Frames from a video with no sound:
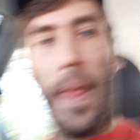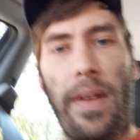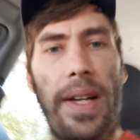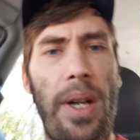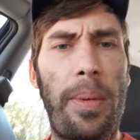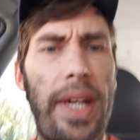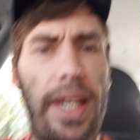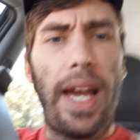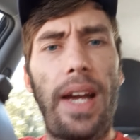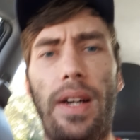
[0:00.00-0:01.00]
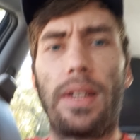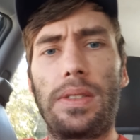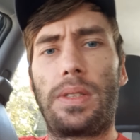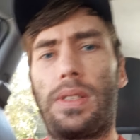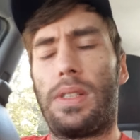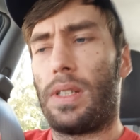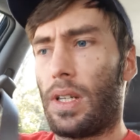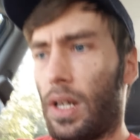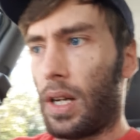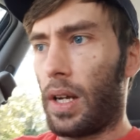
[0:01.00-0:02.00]
like, nobody cares.
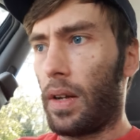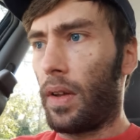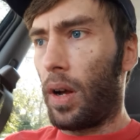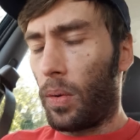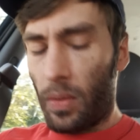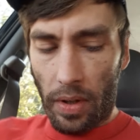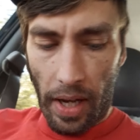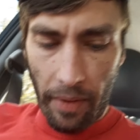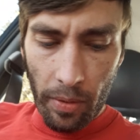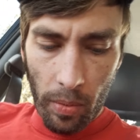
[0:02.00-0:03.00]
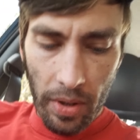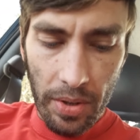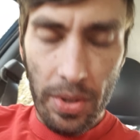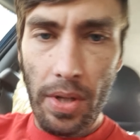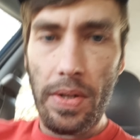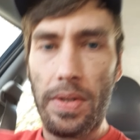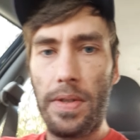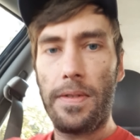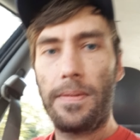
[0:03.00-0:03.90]
Everyone is just